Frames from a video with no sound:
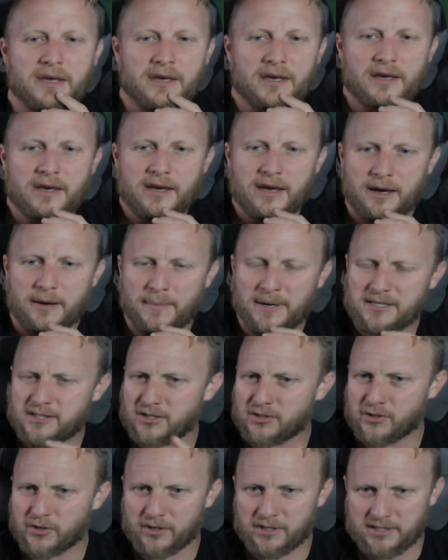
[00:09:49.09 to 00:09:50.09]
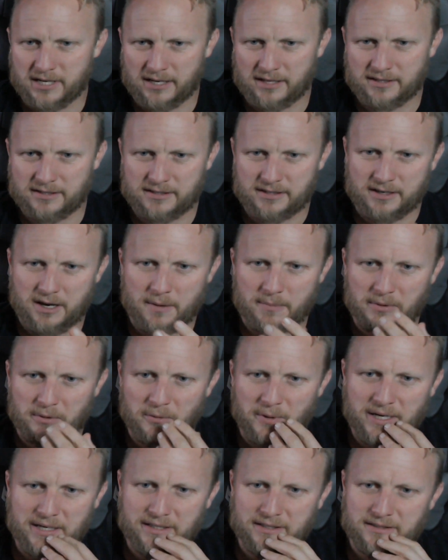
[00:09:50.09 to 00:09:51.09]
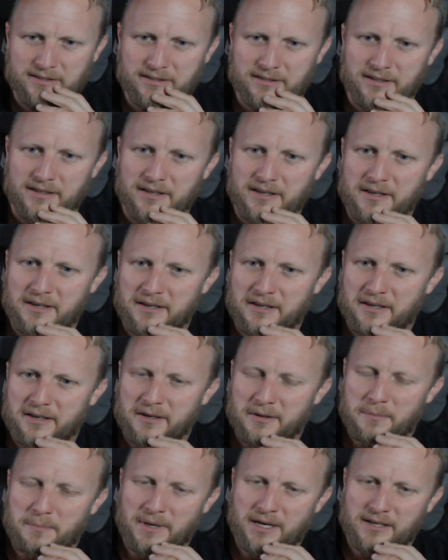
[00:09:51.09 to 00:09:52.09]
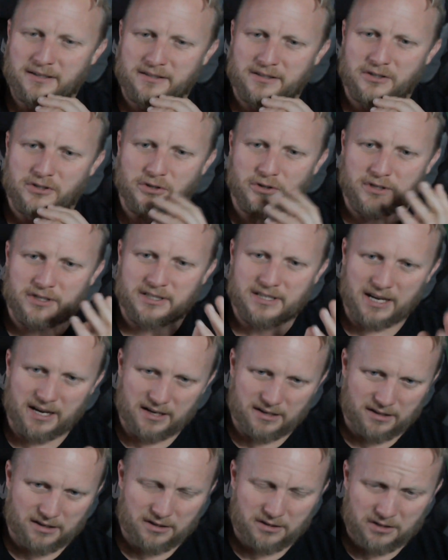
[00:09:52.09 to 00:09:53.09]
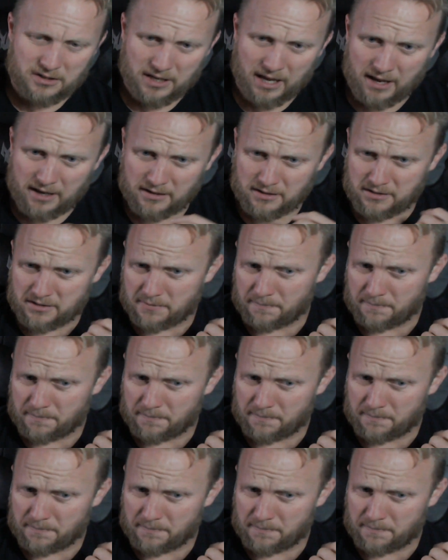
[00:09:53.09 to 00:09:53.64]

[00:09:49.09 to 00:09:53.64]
And my sister could take this a couple ways. My sister could take this as,